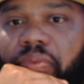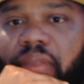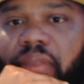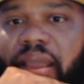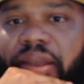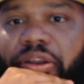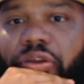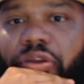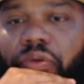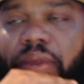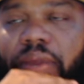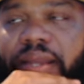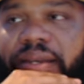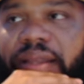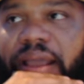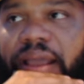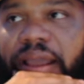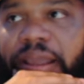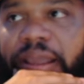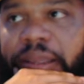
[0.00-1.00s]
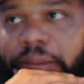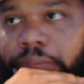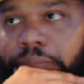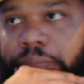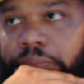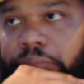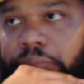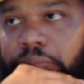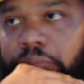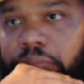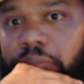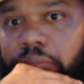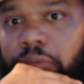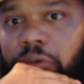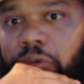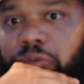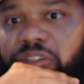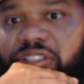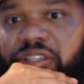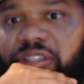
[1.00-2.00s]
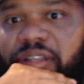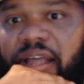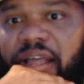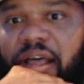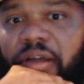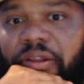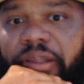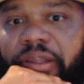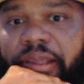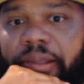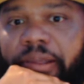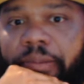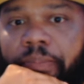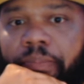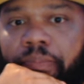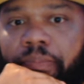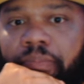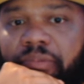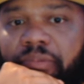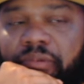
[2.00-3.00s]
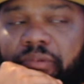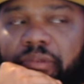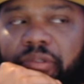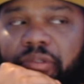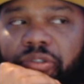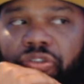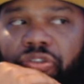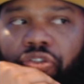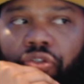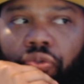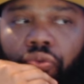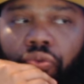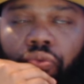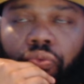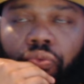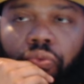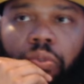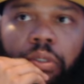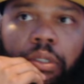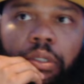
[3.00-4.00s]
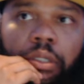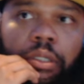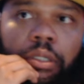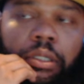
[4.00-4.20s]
had a great diet, which allowed him to